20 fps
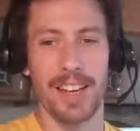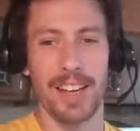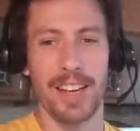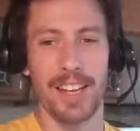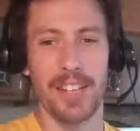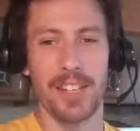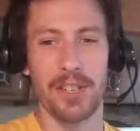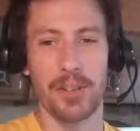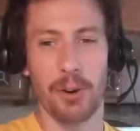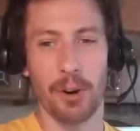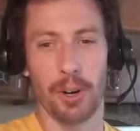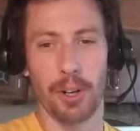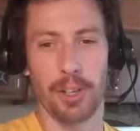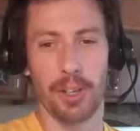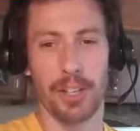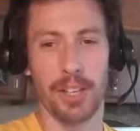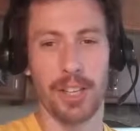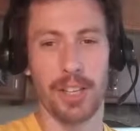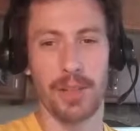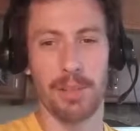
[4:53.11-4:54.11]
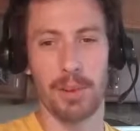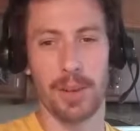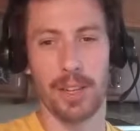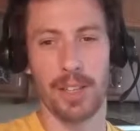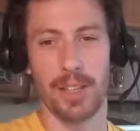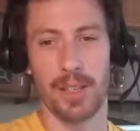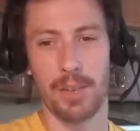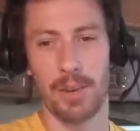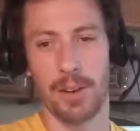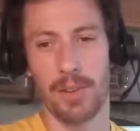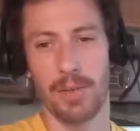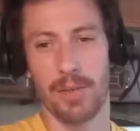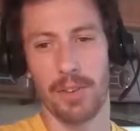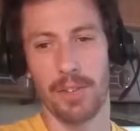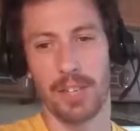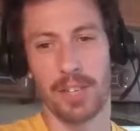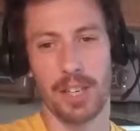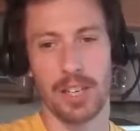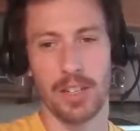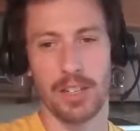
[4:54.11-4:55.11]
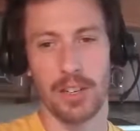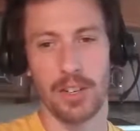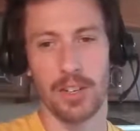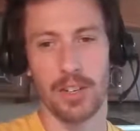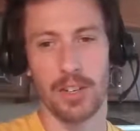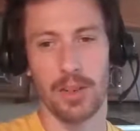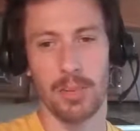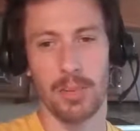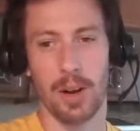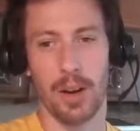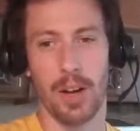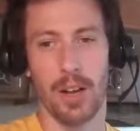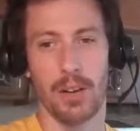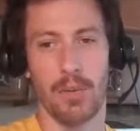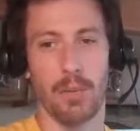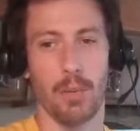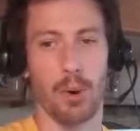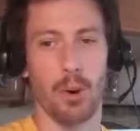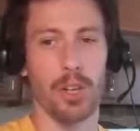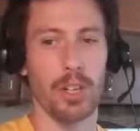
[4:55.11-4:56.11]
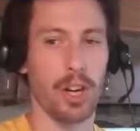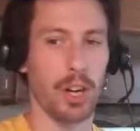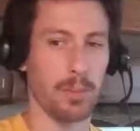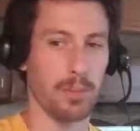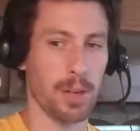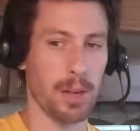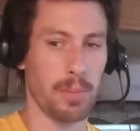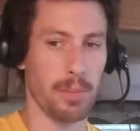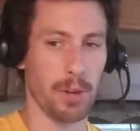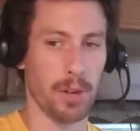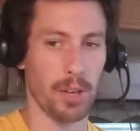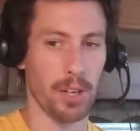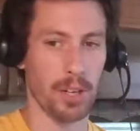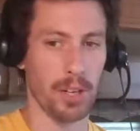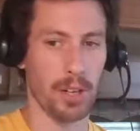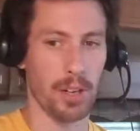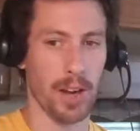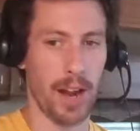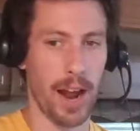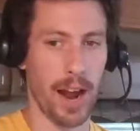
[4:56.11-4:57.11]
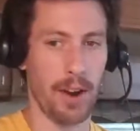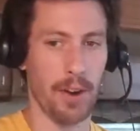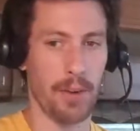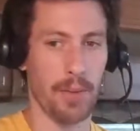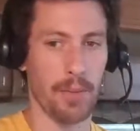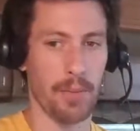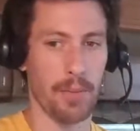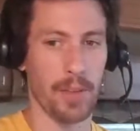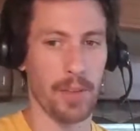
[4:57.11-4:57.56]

Historically, this place has been for seniors, but more young people are here now,